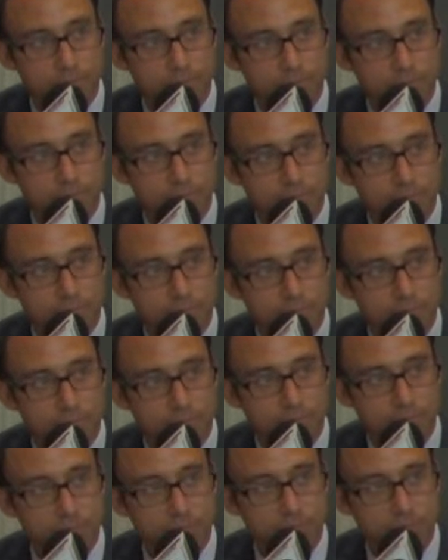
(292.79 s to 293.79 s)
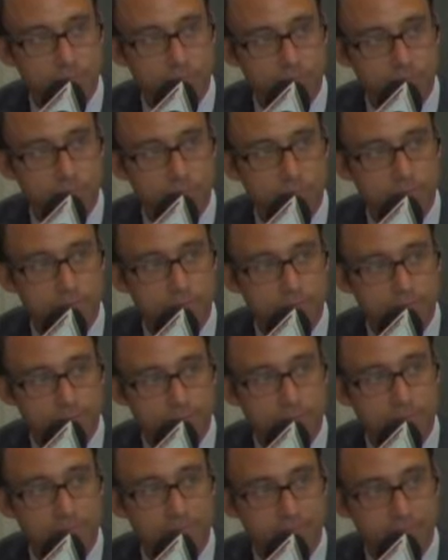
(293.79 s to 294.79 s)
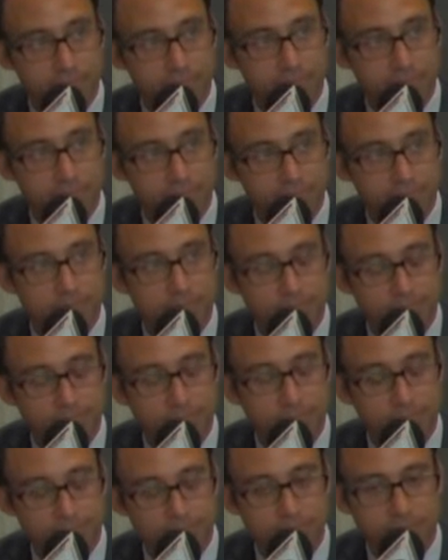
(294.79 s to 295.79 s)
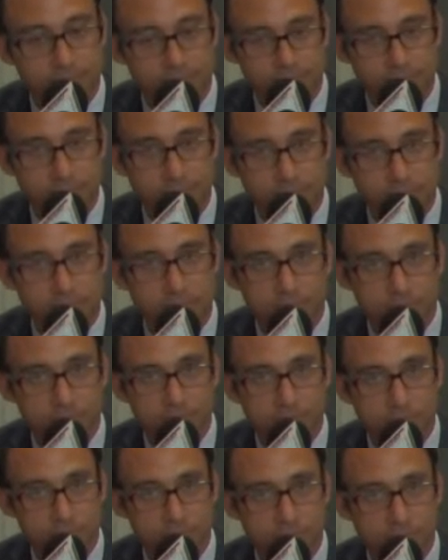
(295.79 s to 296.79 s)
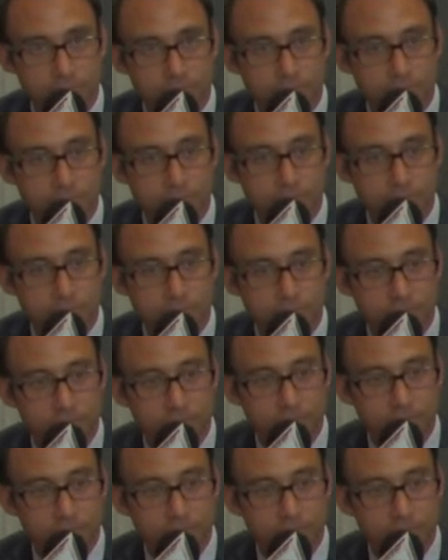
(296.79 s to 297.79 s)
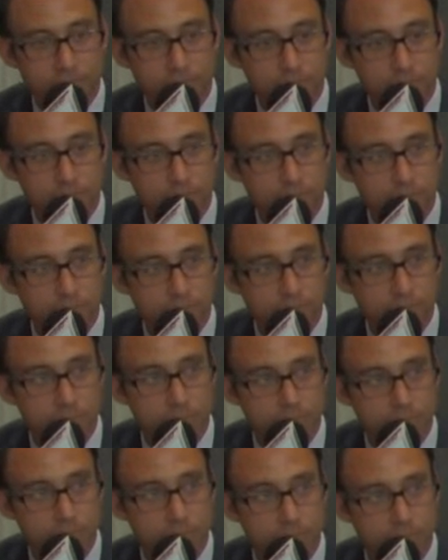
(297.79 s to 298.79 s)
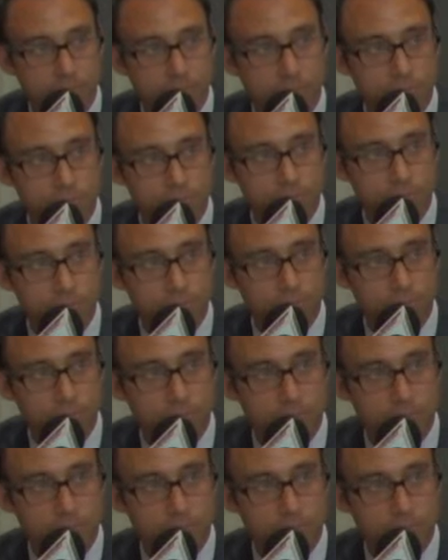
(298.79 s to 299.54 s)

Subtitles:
The person shown says nothing.